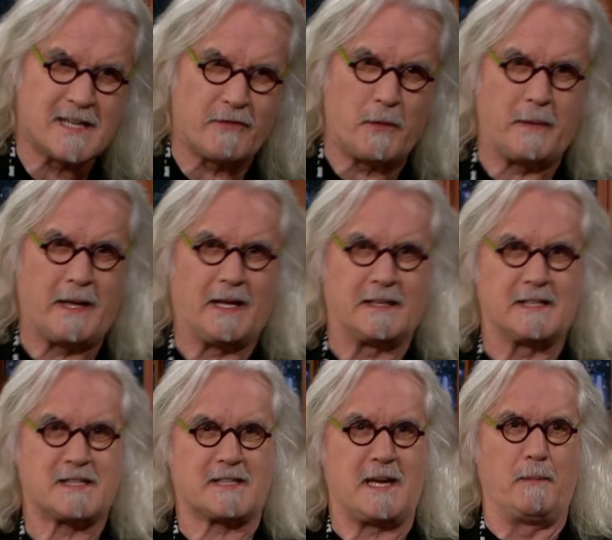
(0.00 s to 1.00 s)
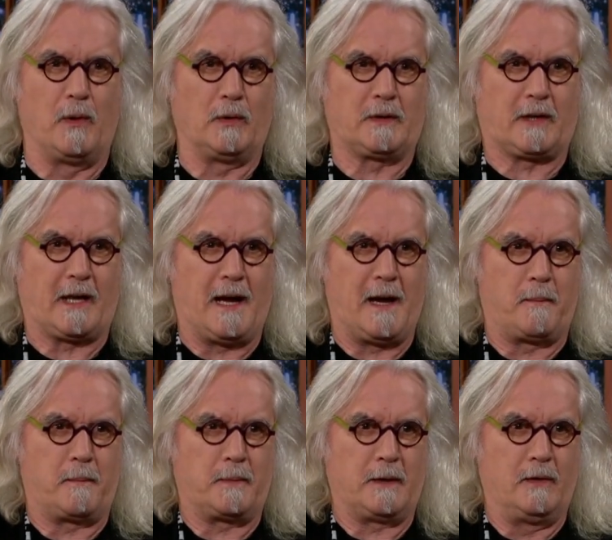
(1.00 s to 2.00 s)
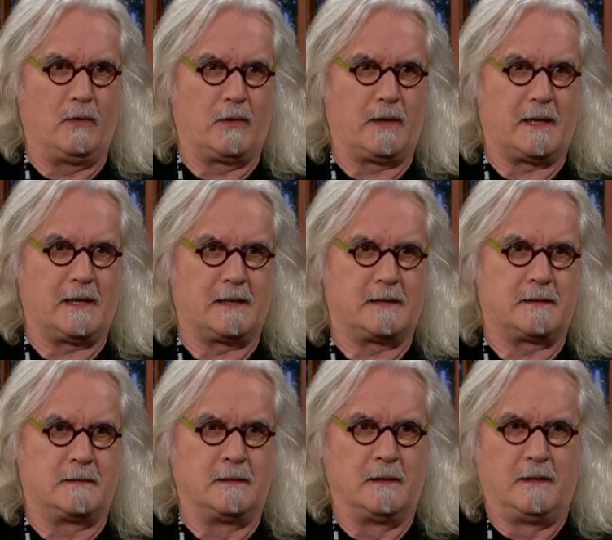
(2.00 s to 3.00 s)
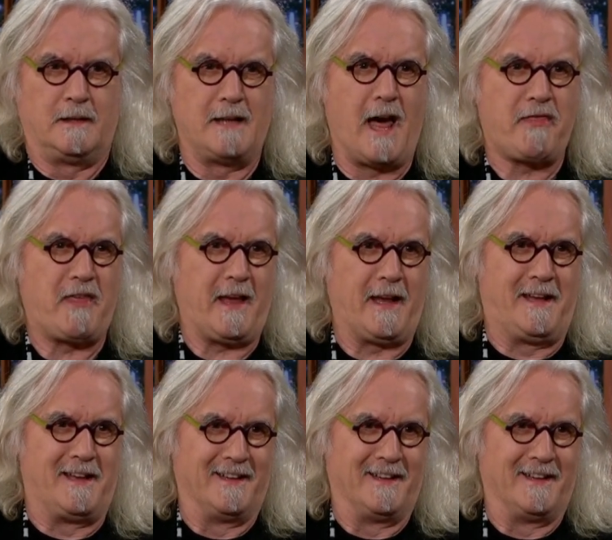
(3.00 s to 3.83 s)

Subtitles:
everybody had the same old crap, you know, they had nothing.